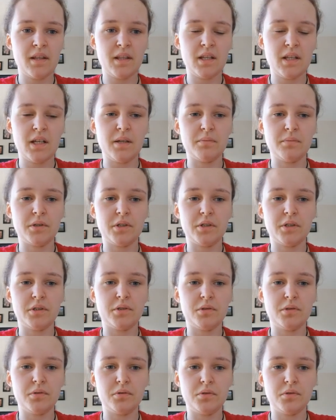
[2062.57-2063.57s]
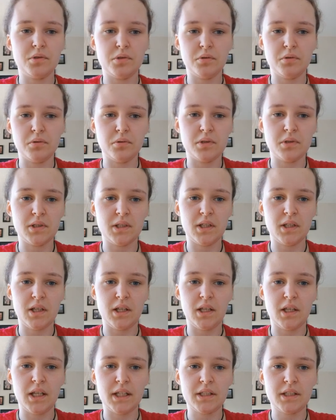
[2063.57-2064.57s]
and I'm going to choose
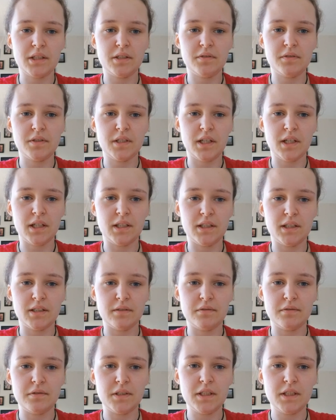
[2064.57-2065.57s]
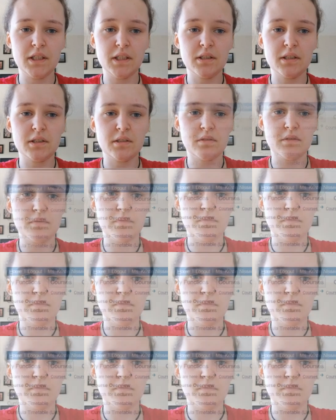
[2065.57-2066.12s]
Elective Studies in Physics.